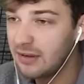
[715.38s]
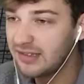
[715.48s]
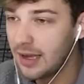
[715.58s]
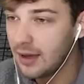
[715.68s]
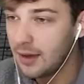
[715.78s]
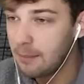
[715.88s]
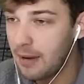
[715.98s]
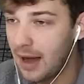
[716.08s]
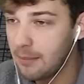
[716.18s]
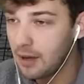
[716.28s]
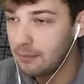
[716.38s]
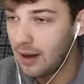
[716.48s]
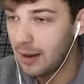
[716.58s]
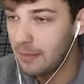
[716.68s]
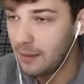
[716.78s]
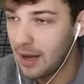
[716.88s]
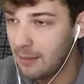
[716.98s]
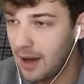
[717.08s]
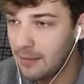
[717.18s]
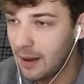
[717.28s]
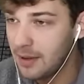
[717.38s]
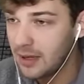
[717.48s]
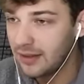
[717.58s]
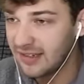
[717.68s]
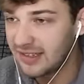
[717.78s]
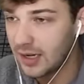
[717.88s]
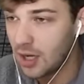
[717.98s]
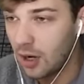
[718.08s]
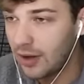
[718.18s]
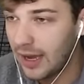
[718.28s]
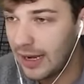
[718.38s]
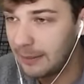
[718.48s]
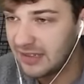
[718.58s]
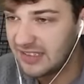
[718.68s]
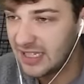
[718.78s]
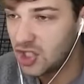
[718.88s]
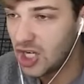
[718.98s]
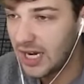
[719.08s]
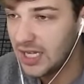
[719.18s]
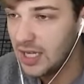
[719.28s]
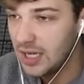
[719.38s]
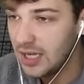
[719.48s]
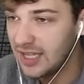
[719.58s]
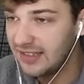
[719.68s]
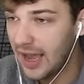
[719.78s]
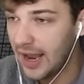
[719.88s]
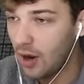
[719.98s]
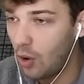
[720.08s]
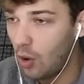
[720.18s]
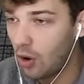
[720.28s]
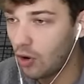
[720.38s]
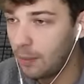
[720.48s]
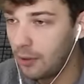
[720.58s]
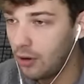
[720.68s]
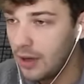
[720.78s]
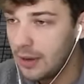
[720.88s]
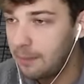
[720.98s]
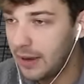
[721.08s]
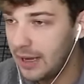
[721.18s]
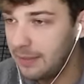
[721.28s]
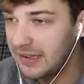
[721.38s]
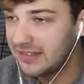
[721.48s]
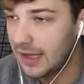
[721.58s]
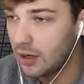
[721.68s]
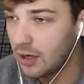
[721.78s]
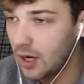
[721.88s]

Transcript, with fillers: gonna say, mom, mom, mom, mom, mom, mom. Listen, okay, I'm gonna say Jenny is a horrible babysitter,